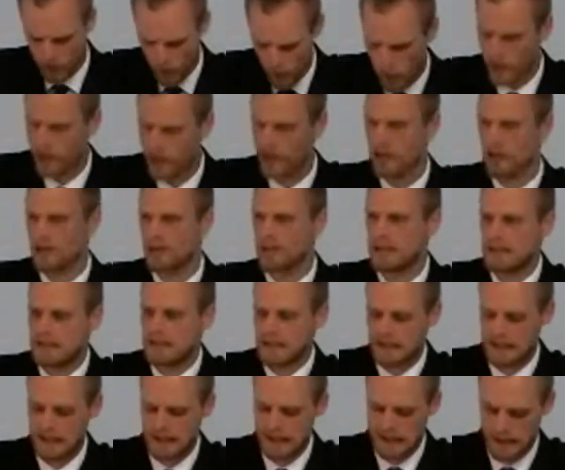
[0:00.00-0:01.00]
toil,
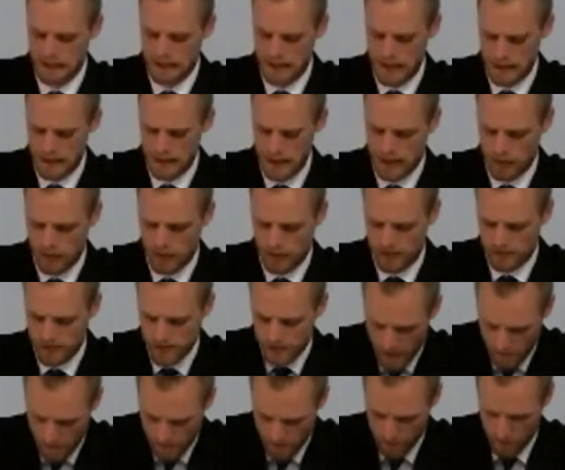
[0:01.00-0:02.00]
with
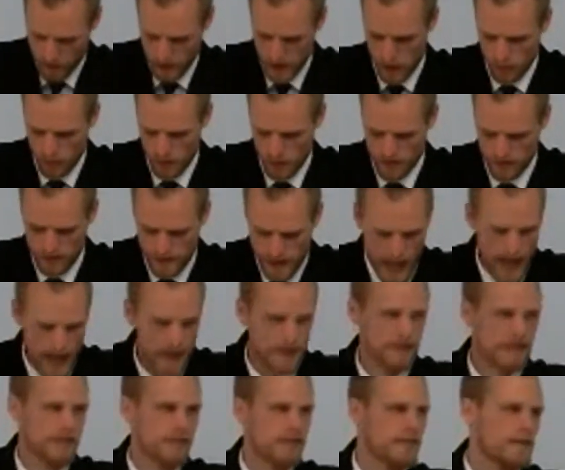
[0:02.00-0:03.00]
suffering, with
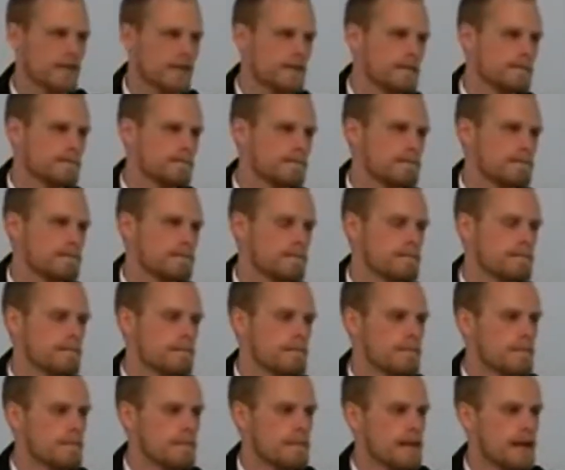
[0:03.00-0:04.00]
death,
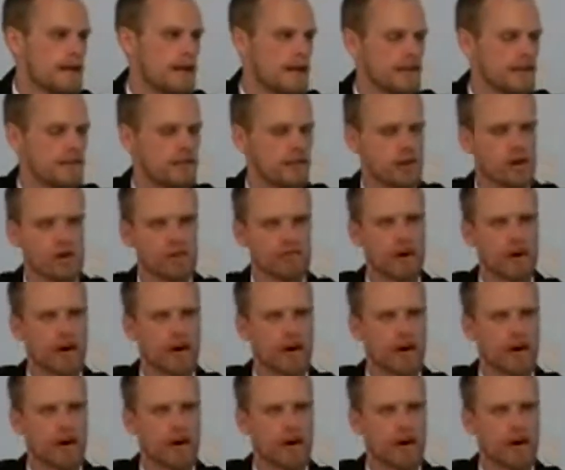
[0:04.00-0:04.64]
as it goes